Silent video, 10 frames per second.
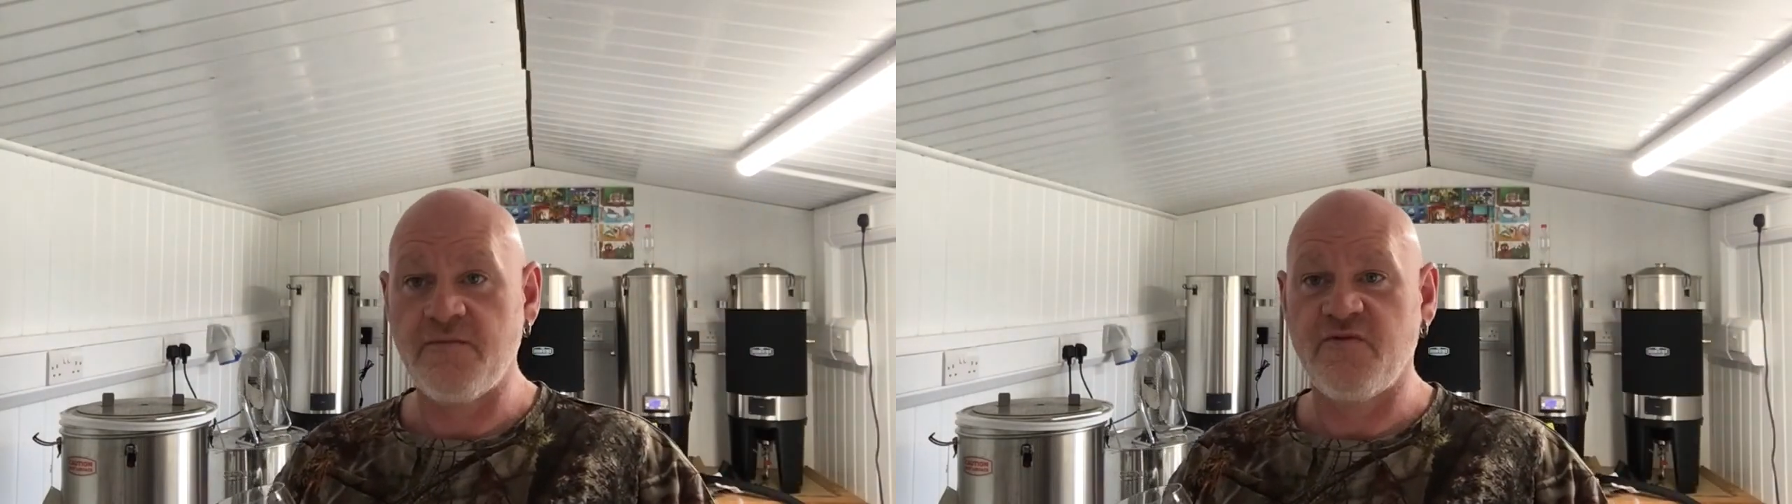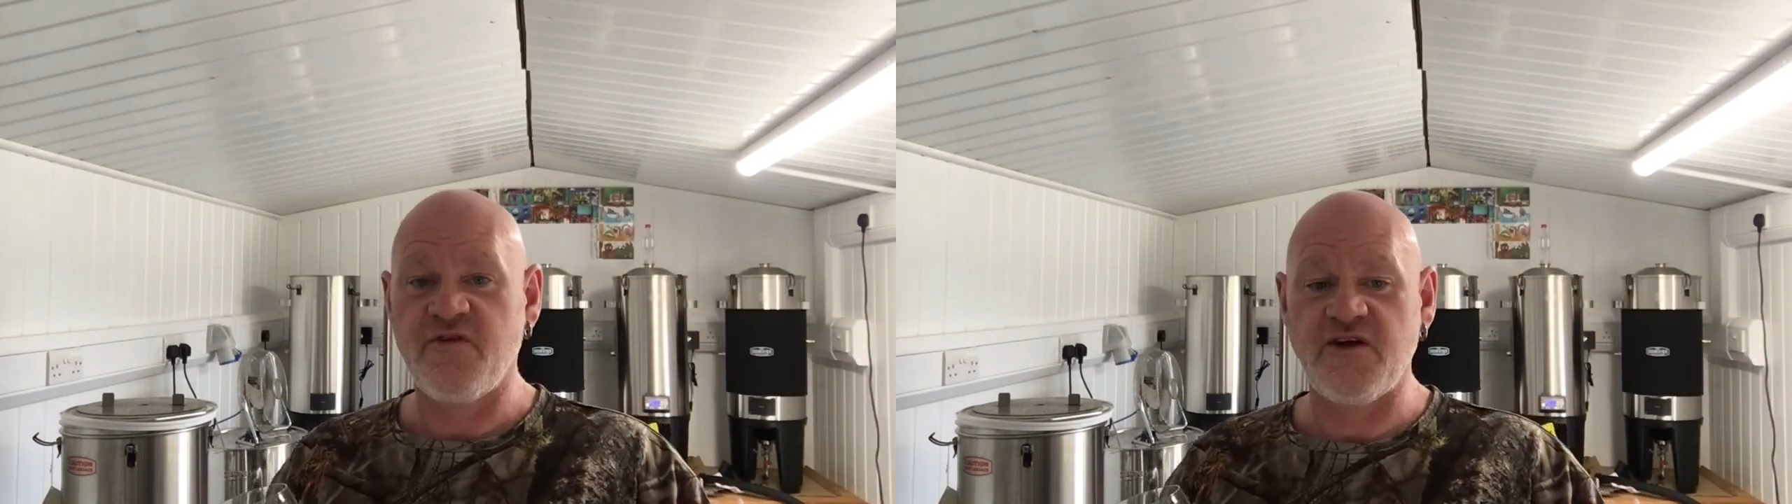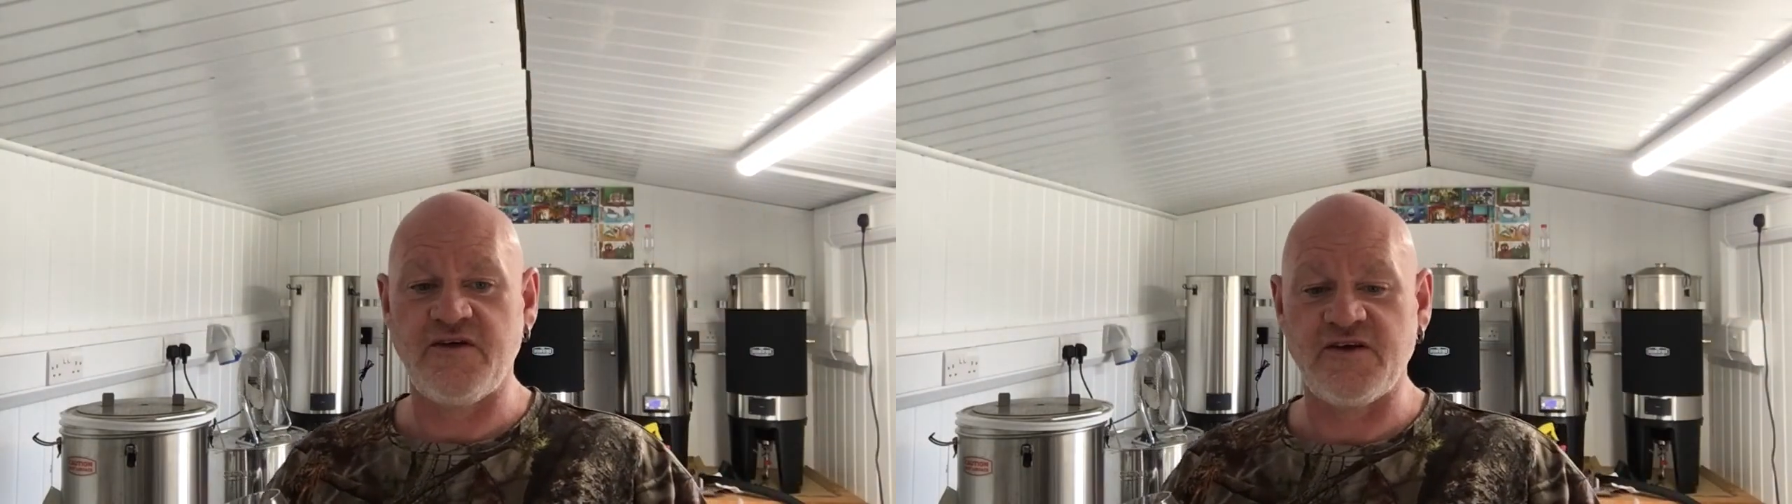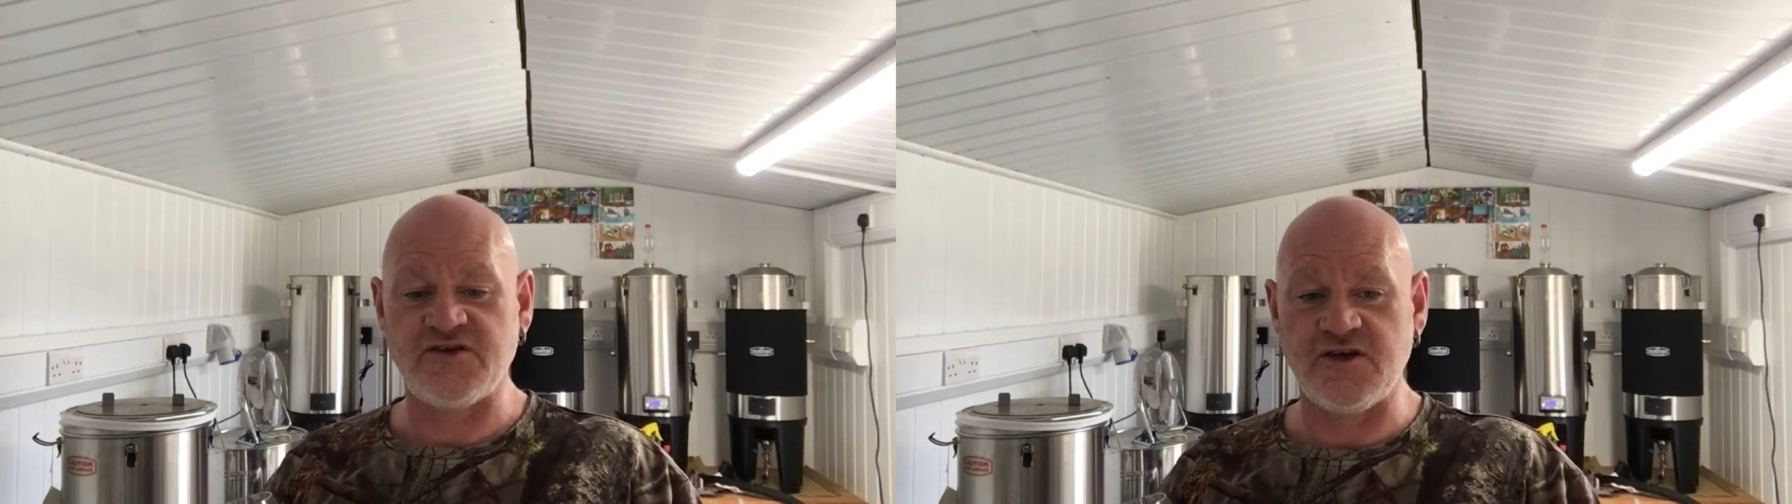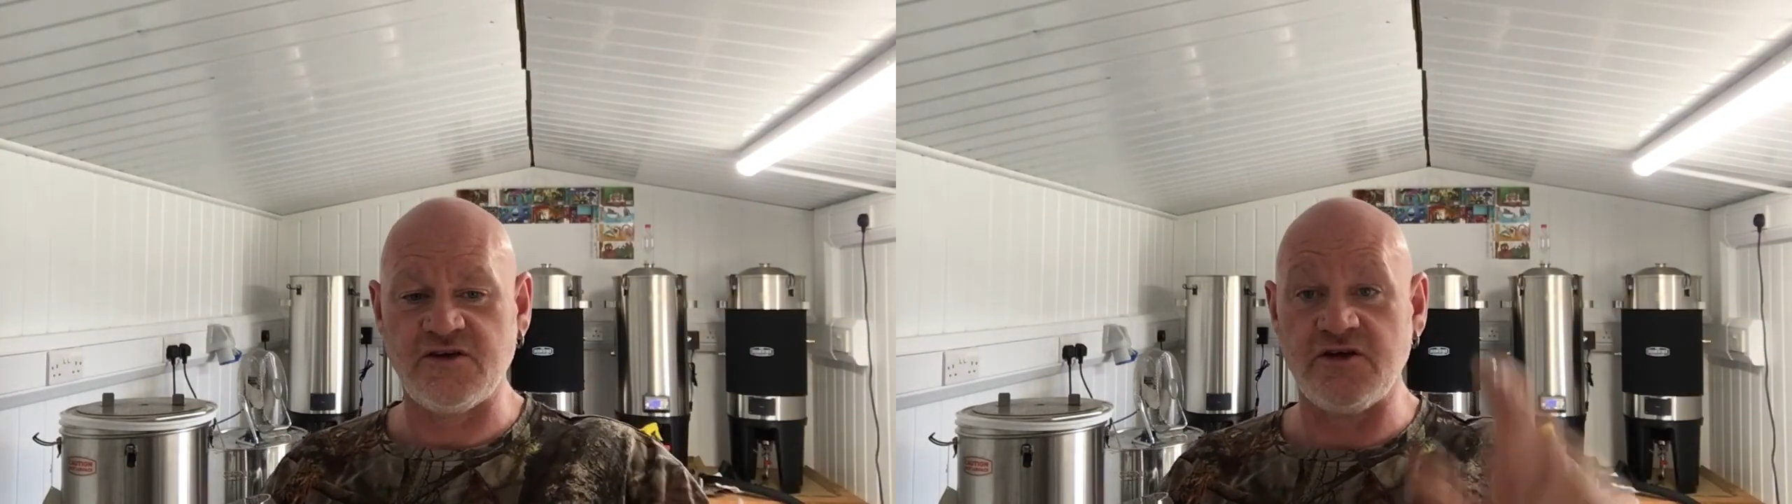
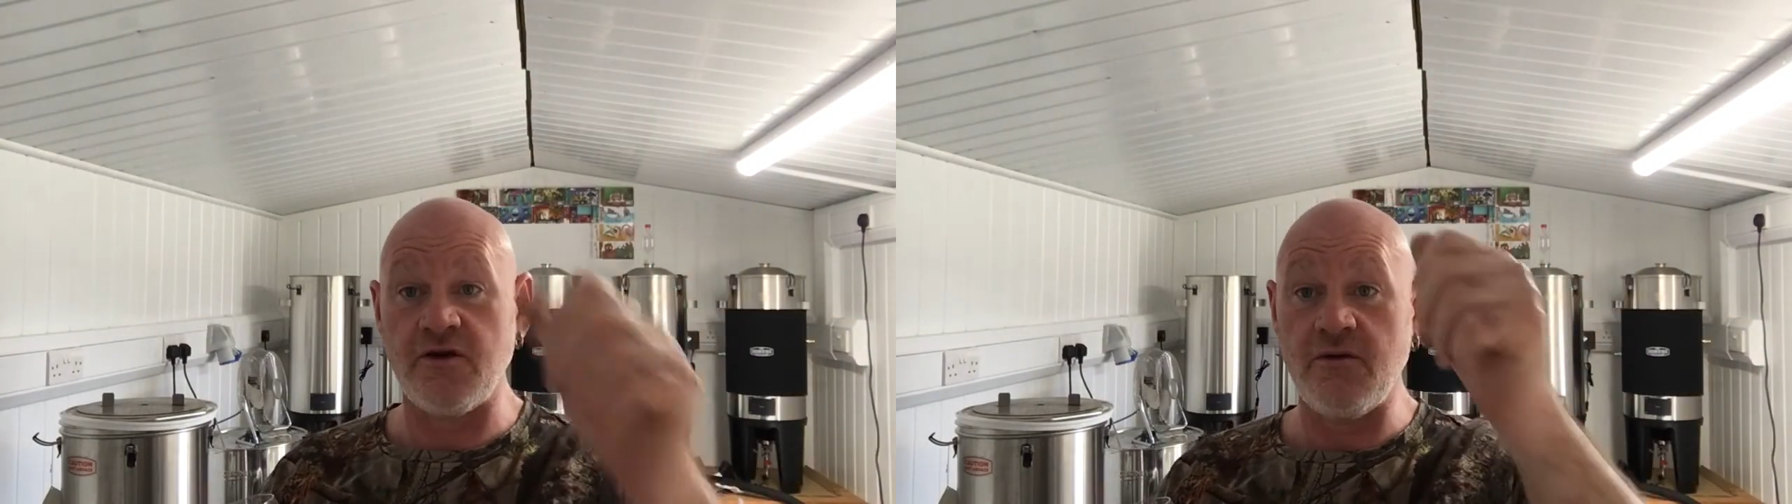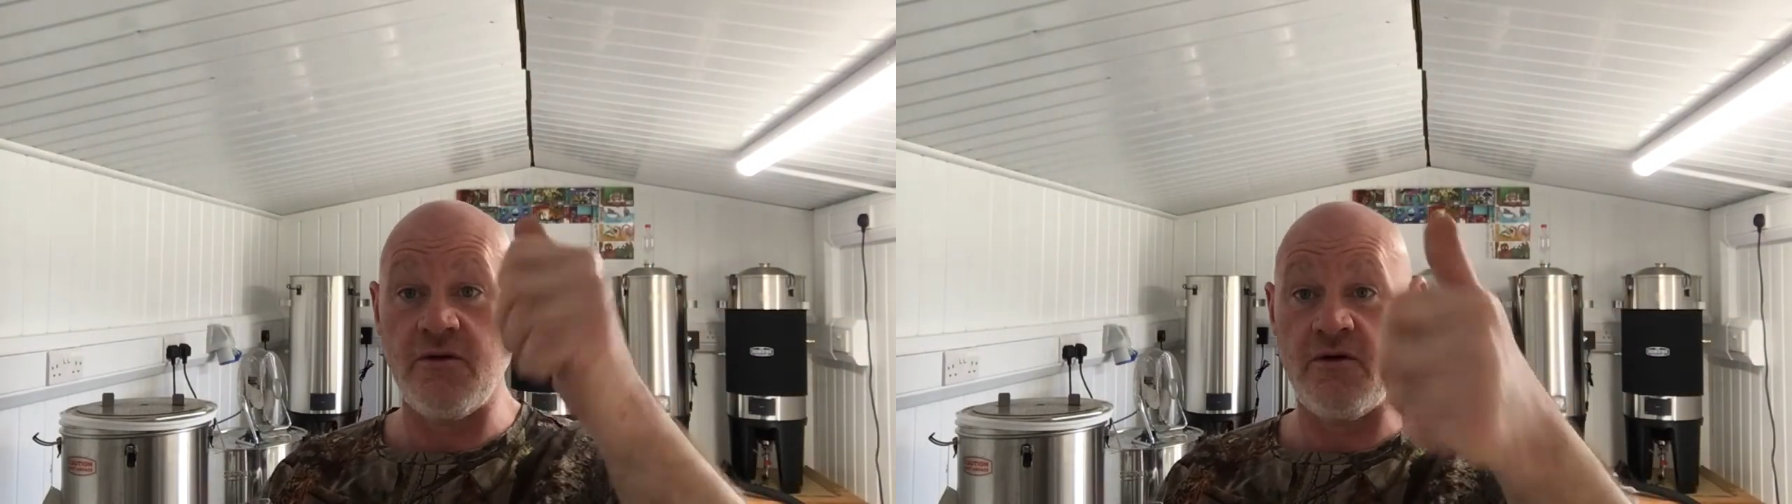Fantastic. So,